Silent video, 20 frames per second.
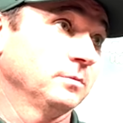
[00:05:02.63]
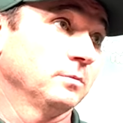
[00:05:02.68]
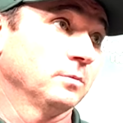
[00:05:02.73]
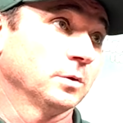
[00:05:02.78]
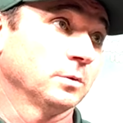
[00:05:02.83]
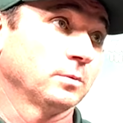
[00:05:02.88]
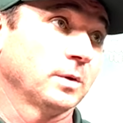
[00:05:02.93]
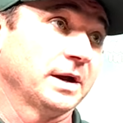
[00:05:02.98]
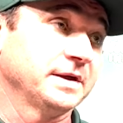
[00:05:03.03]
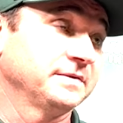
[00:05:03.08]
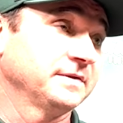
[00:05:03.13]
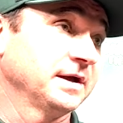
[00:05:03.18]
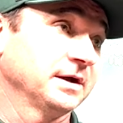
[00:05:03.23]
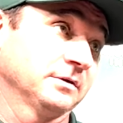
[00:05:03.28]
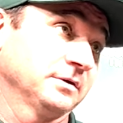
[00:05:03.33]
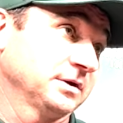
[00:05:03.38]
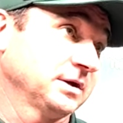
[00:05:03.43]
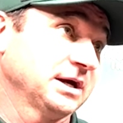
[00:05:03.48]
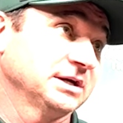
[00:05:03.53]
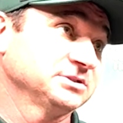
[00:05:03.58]
we're right
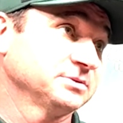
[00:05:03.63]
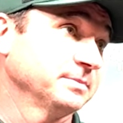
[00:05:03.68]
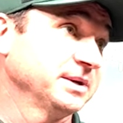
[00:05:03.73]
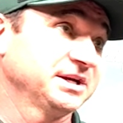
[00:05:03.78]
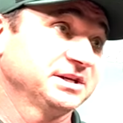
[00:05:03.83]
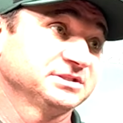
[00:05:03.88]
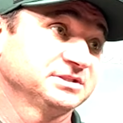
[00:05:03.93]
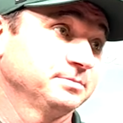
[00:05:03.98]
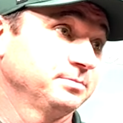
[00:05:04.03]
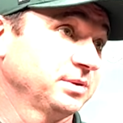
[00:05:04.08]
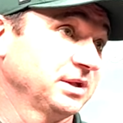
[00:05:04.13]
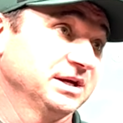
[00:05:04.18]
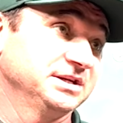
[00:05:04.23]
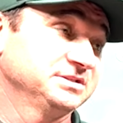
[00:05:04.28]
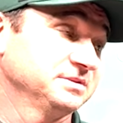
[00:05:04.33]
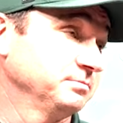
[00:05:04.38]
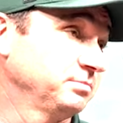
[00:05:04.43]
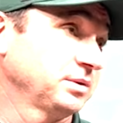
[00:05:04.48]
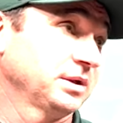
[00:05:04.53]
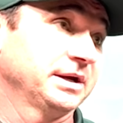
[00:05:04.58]
there, and guys are making some
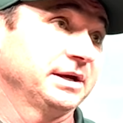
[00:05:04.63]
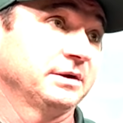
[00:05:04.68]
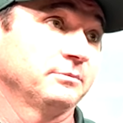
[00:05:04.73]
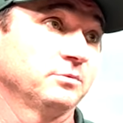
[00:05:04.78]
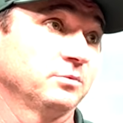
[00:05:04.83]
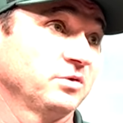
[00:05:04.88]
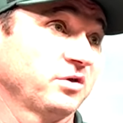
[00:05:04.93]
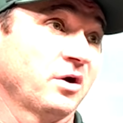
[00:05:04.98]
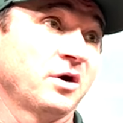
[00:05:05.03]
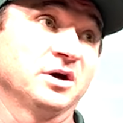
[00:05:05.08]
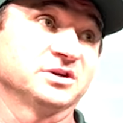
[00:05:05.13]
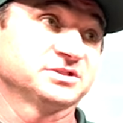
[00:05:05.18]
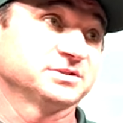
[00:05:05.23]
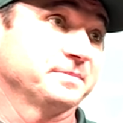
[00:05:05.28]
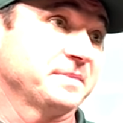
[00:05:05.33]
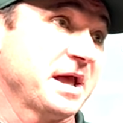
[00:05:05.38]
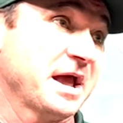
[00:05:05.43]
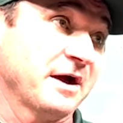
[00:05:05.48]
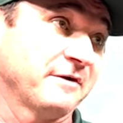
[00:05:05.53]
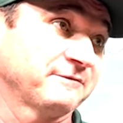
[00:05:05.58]
plays and playing awesome
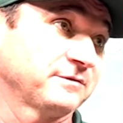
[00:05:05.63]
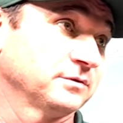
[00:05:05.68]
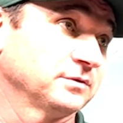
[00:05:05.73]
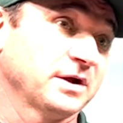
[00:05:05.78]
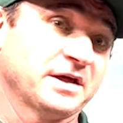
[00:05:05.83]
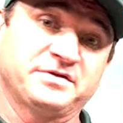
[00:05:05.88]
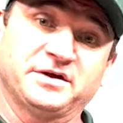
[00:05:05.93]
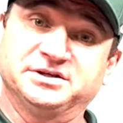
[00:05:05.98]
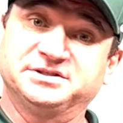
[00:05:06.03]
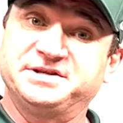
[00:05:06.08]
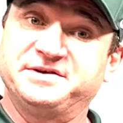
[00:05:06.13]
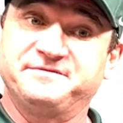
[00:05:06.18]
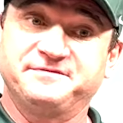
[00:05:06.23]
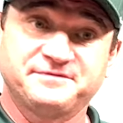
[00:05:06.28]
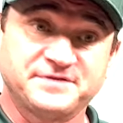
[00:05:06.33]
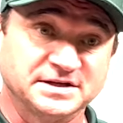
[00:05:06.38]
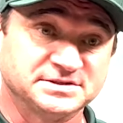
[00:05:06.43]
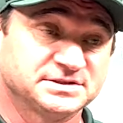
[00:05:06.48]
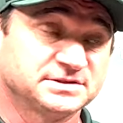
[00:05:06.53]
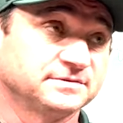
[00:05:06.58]
effort. I thought
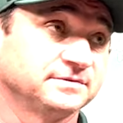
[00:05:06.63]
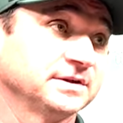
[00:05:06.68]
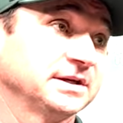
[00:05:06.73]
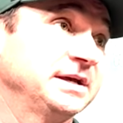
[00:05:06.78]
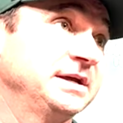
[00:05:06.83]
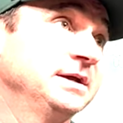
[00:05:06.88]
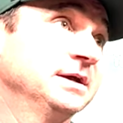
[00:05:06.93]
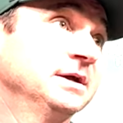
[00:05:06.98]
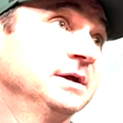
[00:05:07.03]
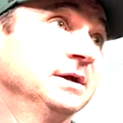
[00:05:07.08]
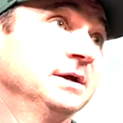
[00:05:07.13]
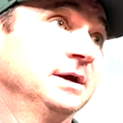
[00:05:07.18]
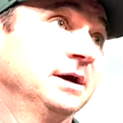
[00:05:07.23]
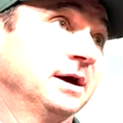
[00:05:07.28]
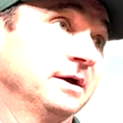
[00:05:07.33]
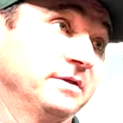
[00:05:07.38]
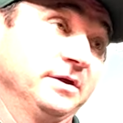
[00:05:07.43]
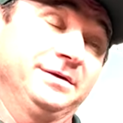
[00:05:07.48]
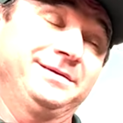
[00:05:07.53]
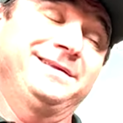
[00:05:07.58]
defensively,
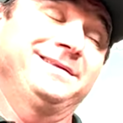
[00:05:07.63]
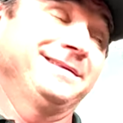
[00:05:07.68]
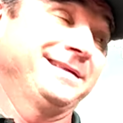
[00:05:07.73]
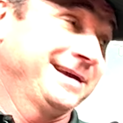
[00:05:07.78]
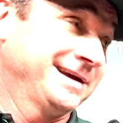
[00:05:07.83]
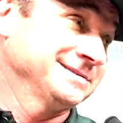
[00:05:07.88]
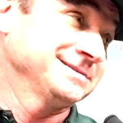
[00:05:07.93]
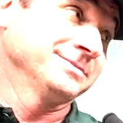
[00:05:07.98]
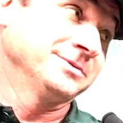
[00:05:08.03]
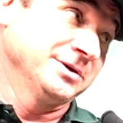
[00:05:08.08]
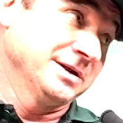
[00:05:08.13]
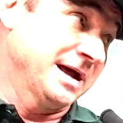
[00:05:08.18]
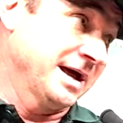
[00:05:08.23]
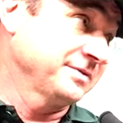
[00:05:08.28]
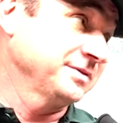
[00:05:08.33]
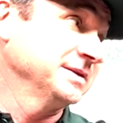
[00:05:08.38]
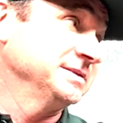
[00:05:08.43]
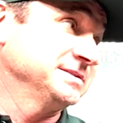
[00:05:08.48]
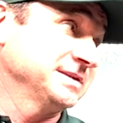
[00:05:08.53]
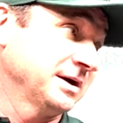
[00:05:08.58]
they got some good
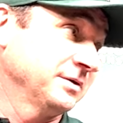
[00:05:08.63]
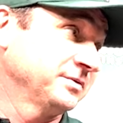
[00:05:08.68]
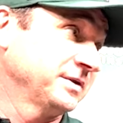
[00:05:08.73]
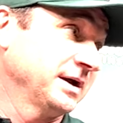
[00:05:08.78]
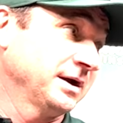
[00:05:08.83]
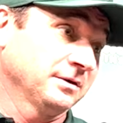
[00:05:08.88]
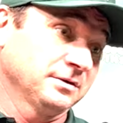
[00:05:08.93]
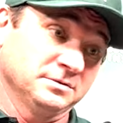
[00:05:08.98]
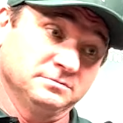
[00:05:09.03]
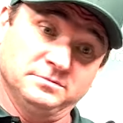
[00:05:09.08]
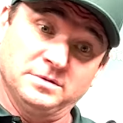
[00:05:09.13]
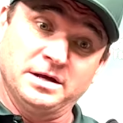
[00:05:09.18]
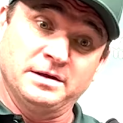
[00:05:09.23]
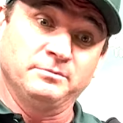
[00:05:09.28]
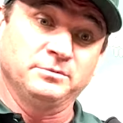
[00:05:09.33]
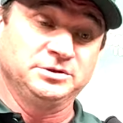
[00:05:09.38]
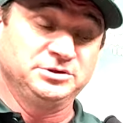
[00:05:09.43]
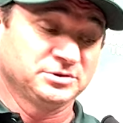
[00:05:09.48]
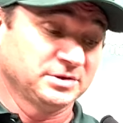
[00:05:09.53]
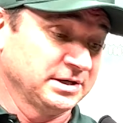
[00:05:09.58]
athletes out there,
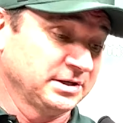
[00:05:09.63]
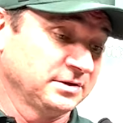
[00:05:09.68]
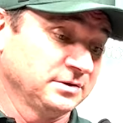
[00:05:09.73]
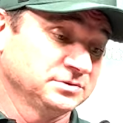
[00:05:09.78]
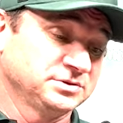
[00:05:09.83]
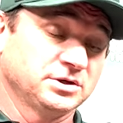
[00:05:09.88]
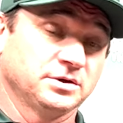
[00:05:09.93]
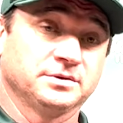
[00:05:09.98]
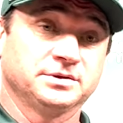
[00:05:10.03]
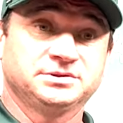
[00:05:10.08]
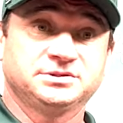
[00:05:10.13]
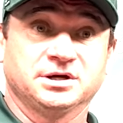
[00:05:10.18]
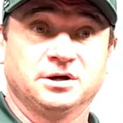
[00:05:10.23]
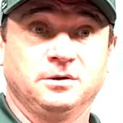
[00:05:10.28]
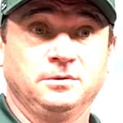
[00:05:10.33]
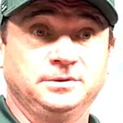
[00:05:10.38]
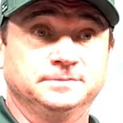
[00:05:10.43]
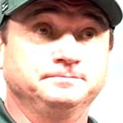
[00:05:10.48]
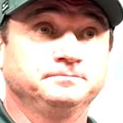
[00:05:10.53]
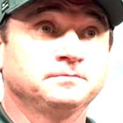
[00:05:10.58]
and we try to go toe to
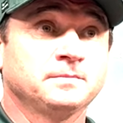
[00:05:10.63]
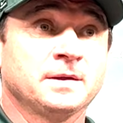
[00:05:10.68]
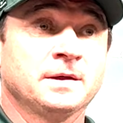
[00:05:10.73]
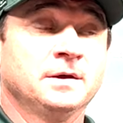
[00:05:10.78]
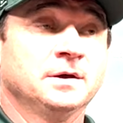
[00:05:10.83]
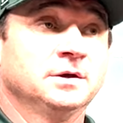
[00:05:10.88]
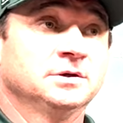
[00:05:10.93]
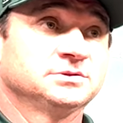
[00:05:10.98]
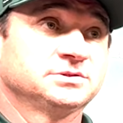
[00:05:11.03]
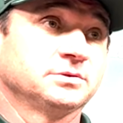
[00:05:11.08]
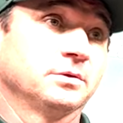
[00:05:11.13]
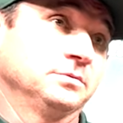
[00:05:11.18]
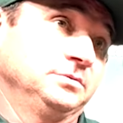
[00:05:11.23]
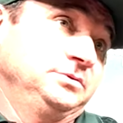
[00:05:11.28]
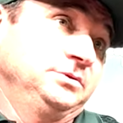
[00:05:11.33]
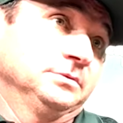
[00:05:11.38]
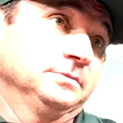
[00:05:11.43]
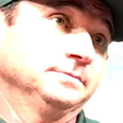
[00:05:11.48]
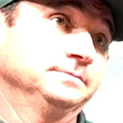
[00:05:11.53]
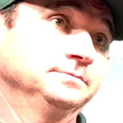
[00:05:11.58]
toe. So
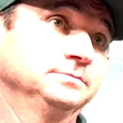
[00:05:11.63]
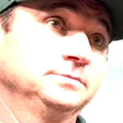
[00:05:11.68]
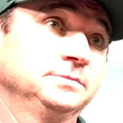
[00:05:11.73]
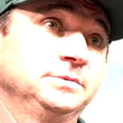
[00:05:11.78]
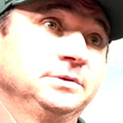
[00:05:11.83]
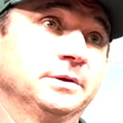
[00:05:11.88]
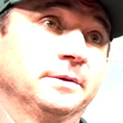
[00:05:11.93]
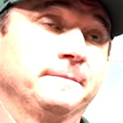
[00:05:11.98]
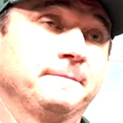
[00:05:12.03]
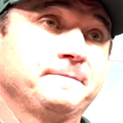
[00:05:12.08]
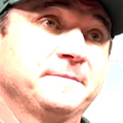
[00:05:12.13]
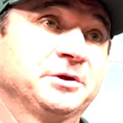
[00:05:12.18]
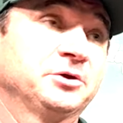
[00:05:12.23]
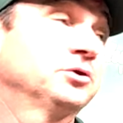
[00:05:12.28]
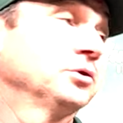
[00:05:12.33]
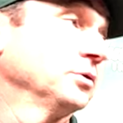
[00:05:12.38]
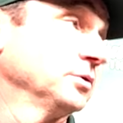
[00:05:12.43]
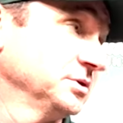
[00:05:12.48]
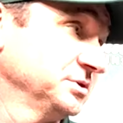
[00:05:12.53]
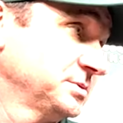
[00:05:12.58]
you're, you know,
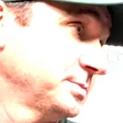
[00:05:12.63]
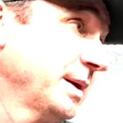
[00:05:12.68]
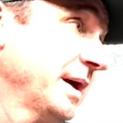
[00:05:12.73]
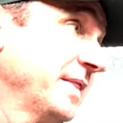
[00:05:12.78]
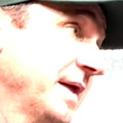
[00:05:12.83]
encouraged by